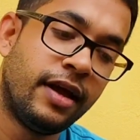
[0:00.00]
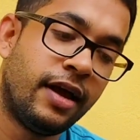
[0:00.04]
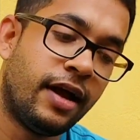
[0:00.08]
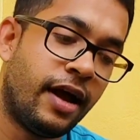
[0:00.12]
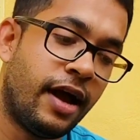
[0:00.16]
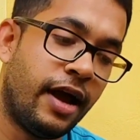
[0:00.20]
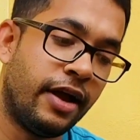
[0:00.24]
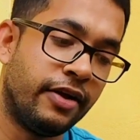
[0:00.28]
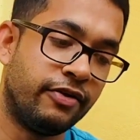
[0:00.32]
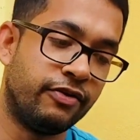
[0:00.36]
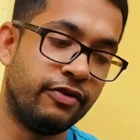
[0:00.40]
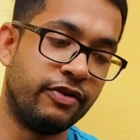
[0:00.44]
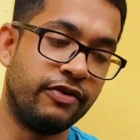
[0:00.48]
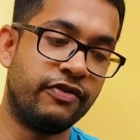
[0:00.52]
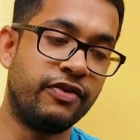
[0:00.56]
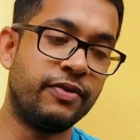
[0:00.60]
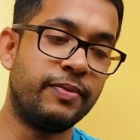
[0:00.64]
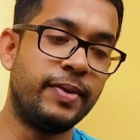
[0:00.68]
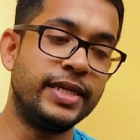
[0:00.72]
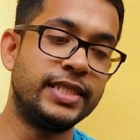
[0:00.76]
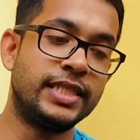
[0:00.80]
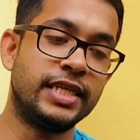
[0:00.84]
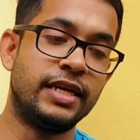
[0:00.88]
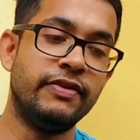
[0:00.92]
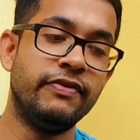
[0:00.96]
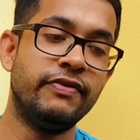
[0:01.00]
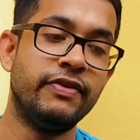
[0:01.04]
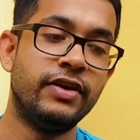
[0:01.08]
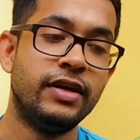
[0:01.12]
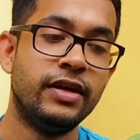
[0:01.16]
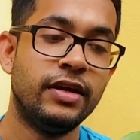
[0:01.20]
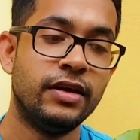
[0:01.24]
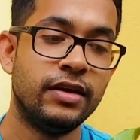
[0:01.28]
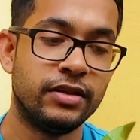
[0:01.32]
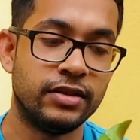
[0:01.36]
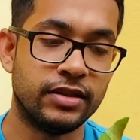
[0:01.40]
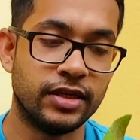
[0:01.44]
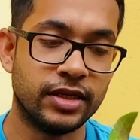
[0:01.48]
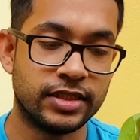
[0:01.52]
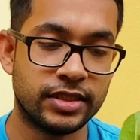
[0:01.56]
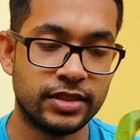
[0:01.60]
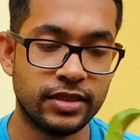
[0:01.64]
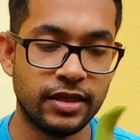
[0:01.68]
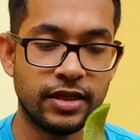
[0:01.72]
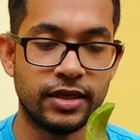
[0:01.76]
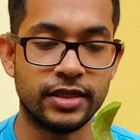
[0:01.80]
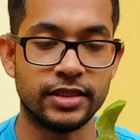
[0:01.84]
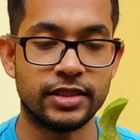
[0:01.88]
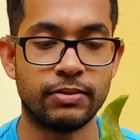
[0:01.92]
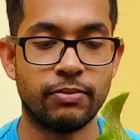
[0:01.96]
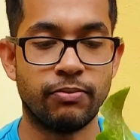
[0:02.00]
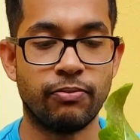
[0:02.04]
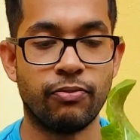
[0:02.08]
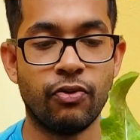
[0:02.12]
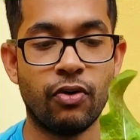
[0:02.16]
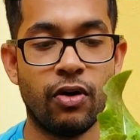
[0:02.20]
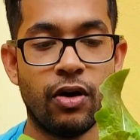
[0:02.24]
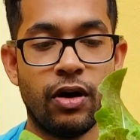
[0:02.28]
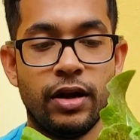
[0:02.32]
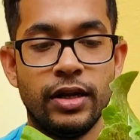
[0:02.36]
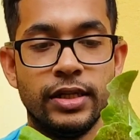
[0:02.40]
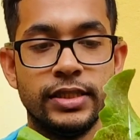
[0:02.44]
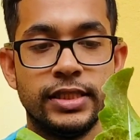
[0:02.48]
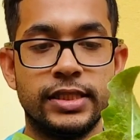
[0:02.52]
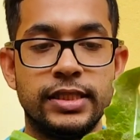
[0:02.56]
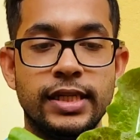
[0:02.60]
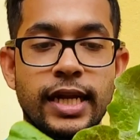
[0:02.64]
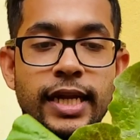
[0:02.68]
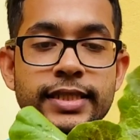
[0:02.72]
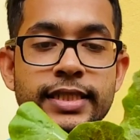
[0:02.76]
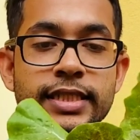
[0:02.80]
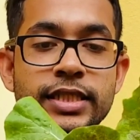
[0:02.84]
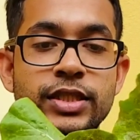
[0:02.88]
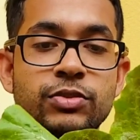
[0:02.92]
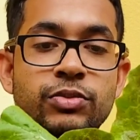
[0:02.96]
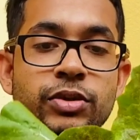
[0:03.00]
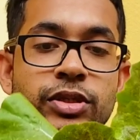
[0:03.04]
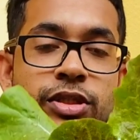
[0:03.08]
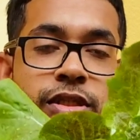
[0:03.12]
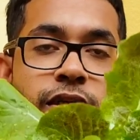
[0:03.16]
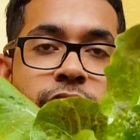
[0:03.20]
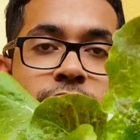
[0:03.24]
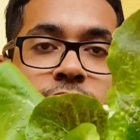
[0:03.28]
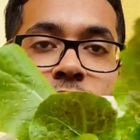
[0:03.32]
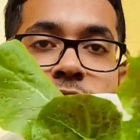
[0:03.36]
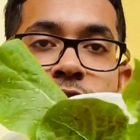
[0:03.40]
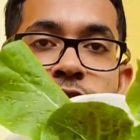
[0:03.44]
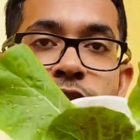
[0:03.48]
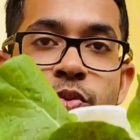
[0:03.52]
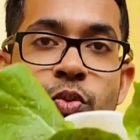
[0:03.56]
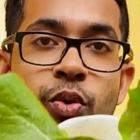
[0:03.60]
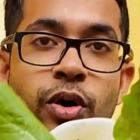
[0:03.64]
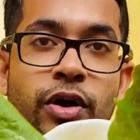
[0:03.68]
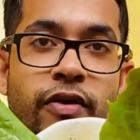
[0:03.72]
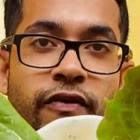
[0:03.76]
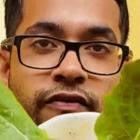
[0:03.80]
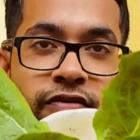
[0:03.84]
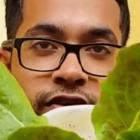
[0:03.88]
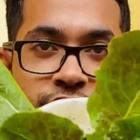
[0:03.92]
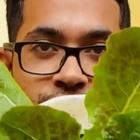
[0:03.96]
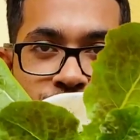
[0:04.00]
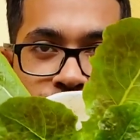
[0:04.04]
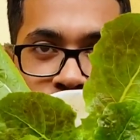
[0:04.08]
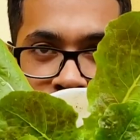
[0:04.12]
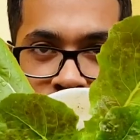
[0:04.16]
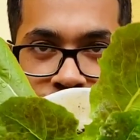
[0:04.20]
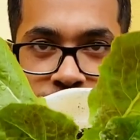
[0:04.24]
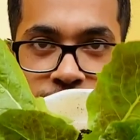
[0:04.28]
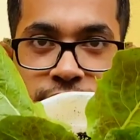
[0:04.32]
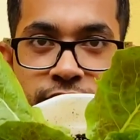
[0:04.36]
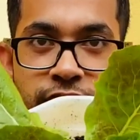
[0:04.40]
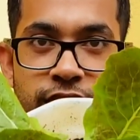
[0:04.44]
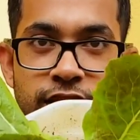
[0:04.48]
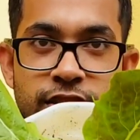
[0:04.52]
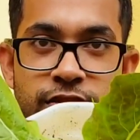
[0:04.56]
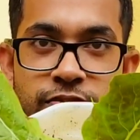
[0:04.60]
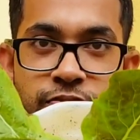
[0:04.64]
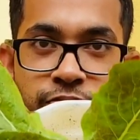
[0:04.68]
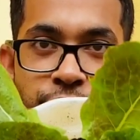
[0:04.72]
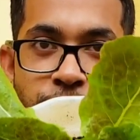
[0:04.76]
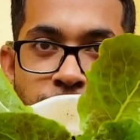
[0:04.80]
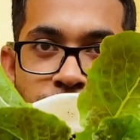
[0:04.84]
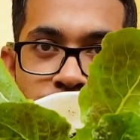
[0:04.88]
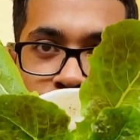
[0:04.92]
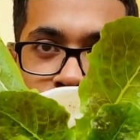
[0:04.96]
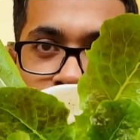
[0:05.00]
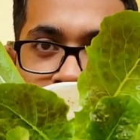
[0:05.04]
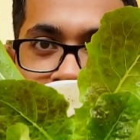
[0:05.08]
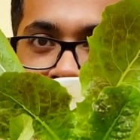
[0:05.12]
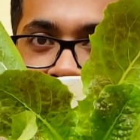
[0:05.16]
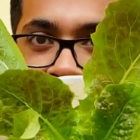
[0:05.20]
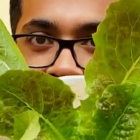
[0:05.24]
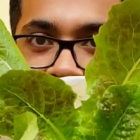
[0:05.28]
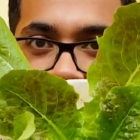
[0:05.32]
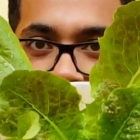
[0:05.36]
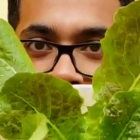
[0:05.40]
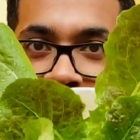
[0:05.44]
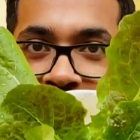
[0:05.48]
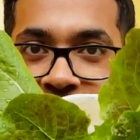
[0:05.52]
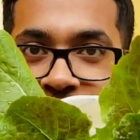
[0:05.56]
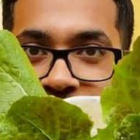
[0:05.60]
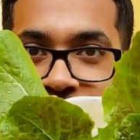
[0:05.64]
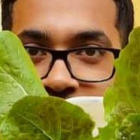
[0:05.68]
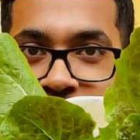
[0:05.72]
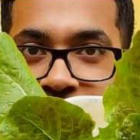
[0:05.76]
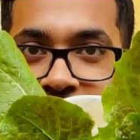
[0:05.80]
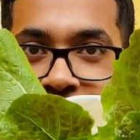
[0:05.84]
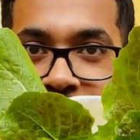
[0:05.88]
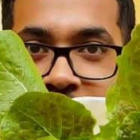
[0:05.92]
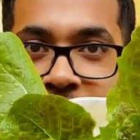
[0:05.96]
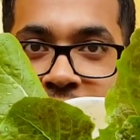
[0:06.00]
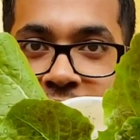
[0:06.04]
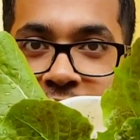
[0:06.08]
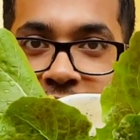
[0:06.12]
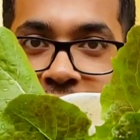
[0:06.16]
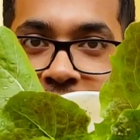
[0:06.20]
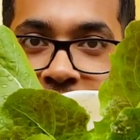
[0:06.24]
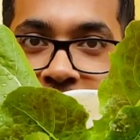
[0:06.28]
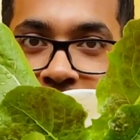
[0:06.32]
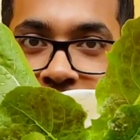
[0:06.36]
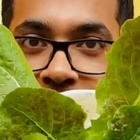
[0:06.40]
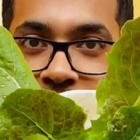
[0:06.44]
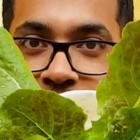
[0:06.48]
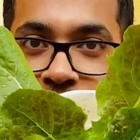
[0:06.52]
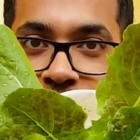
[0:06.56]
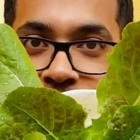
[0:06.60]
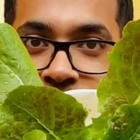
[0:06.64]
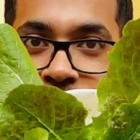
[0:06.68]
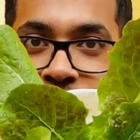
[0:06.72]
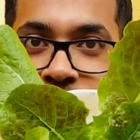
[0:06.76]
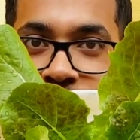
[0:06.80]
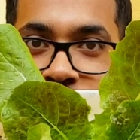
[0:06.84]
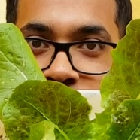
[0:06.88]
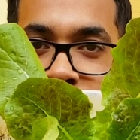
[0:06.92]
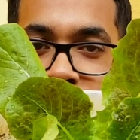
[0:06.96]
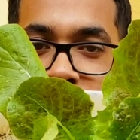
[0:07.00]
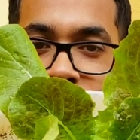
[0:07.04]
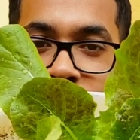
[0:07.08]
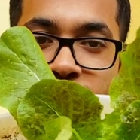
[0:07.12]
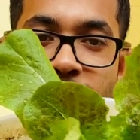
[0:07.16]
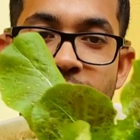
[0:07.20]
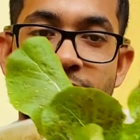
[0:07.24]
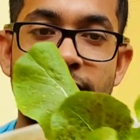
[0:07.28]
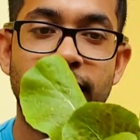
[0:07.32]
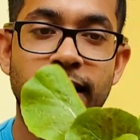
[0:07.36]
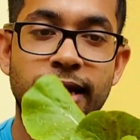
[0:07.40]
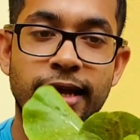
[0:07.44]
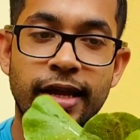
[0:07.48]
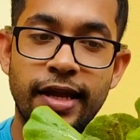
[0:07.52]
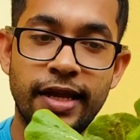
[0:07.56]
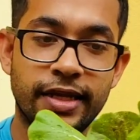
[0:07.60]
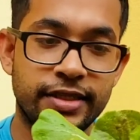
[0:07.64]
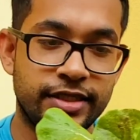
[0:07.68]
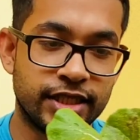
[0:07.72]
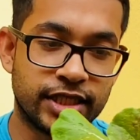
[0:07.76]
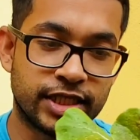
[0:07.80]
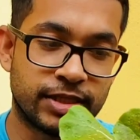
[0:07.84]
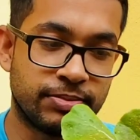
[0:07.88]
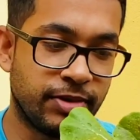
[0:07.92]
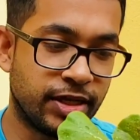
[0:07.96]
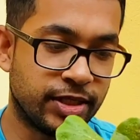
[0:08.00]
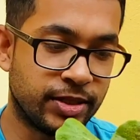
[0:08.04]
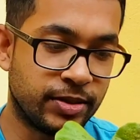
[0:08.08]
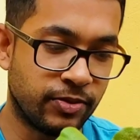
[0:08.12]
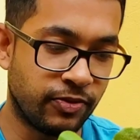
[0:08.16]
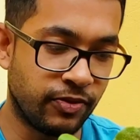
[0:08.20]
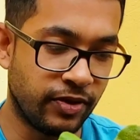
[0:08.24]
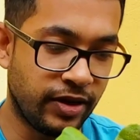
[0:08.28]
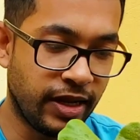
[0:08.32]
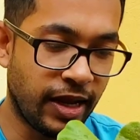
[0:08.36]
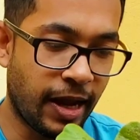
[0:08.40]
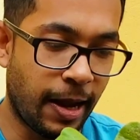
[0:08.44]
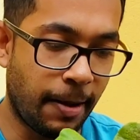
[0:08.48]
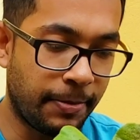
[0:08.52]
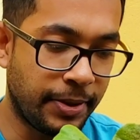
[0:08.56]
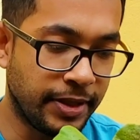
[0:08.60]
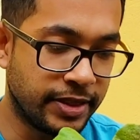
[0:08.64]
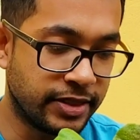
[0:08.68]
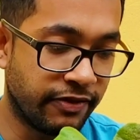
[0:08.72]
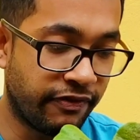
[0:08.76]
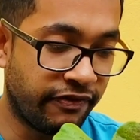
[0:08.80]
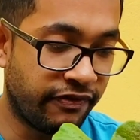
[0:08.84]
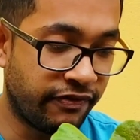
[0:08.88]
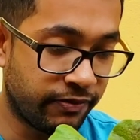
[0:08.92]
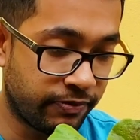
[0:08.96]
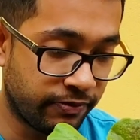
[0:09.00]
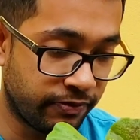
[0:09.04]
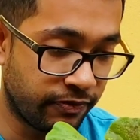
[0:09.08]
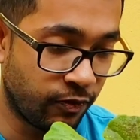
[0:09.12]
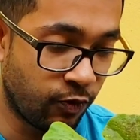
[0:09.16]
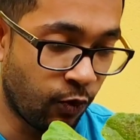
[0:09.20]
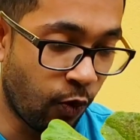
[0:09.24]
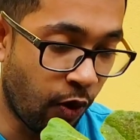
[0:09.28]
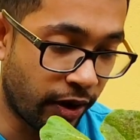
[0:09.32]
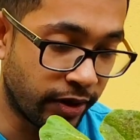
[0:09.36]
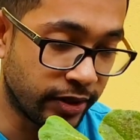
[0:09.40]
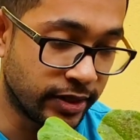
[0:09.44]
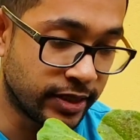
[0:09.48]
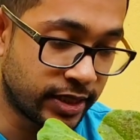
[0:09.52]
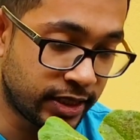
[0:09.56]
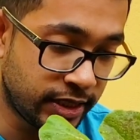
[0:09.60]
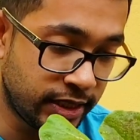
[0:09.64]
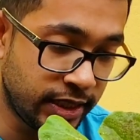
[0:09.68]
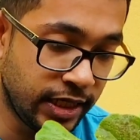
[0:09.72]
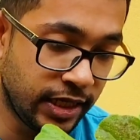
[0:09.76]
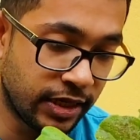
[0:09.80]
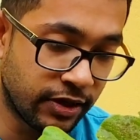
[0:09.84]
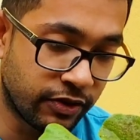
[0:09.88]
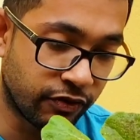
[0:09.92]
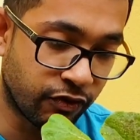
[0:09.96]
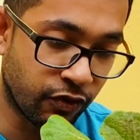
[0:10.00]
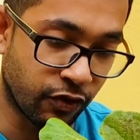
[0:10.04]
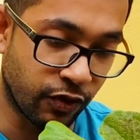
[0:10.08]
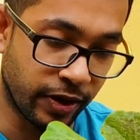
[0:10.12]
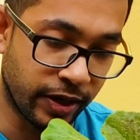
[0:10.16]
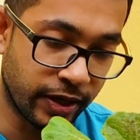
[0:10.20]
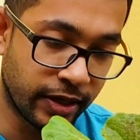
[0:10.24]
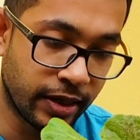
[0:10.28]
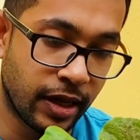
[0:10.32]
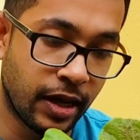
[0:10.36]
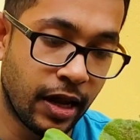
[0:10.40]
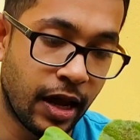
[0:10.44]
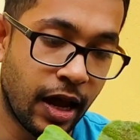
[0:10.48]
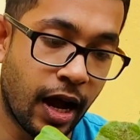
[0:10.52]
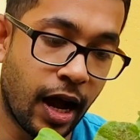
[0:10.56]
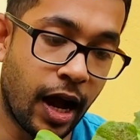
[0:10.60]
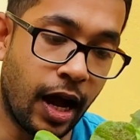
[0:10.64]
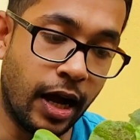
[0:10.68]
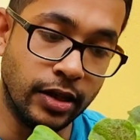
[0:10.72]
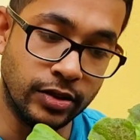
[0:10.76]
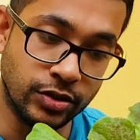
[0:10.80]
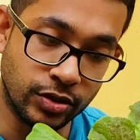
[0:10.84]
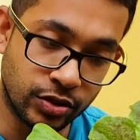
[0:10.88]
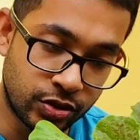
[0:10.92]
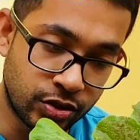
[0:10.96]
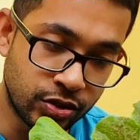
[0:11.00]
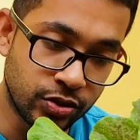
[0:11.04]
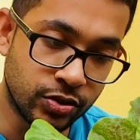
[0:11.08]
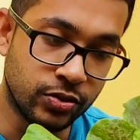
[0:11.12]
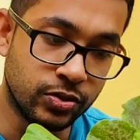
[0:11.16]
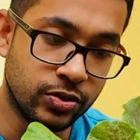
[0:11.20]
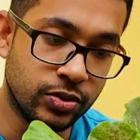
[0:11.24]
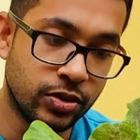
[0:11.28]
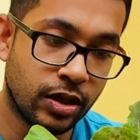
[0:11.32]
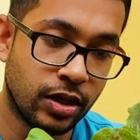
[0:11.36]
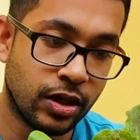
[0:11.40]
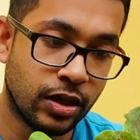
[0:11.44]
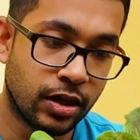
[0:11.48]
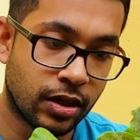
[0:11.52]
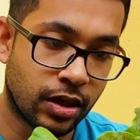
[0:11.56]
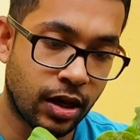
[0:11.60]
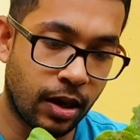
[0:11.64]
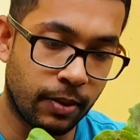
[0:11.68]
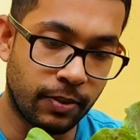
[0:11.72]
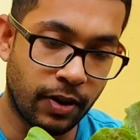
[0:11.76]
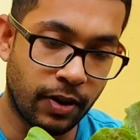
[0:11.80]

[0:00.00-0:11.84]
I grew it for myself. This is bronze lettuce, which is one of the sweetest, probably one of my favorite lettuce to grow. It just makes me really happy to, one, see it growing, and two, come